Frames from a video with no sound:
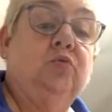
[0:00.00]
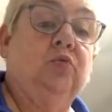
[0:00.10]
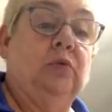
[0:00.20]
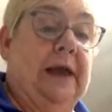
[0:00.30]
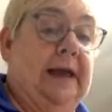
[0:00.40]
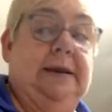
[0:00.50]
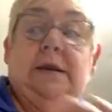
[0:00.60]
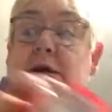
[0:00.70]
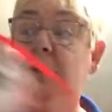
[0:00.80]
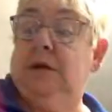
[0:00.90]

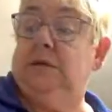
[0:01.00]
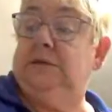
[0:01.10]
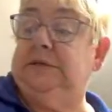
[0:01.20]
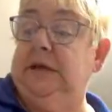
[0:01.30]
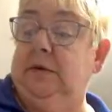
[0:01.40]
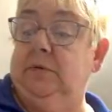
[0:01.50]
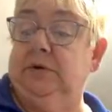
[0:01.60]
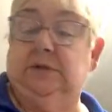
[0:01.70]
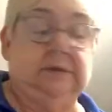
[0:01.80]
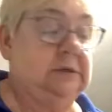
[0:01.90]
red
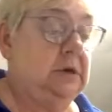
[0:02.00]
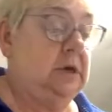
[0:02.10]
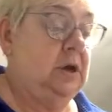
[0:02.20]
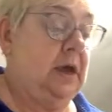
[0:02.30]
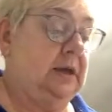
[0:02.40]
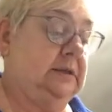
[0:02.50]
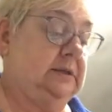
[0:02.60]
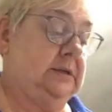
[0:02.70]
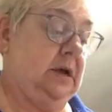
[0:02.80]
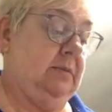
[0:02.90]
sequins at the
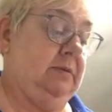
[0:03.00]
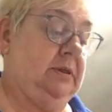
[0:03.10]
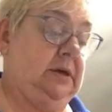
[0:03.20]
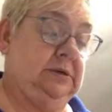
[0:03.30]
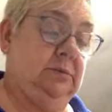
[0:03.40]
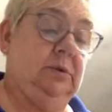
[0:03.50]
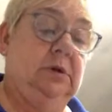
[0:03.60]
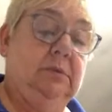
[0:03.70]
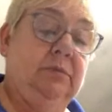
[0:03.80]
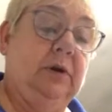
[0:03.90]
top of these would
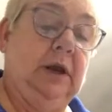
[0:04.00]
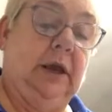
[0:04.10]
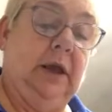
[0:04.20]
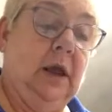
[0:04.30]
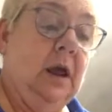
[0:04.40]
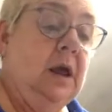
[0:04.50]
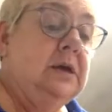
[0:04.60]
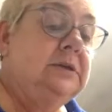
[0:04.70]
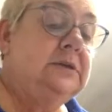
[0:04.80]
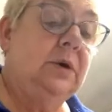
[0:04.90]
look pretty.
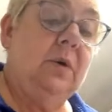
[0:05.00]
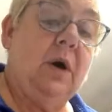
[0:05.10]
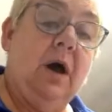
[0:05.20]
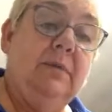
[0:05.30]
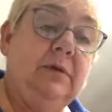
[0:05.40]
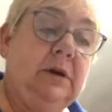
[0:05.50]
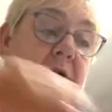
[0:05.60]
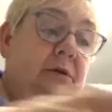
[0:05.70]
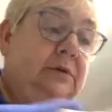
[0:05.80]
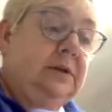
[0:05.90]
So I'm going to
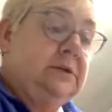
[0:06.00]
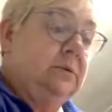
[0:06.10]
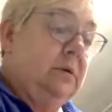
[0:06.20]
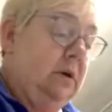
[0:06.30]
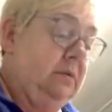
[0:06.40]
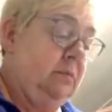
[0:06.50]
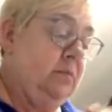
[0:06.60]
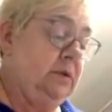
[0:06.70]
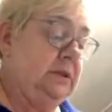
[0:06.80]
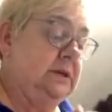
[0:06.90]
glue these on
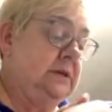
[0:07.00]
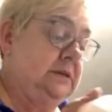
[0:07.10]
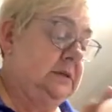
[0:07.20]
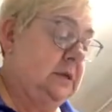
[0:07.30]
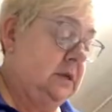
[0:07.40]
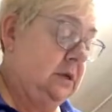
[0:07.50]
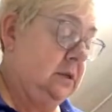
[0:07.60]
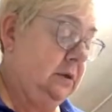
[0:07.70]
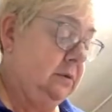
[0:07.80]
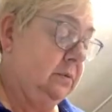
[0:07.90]
with this
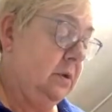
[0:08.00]
glue.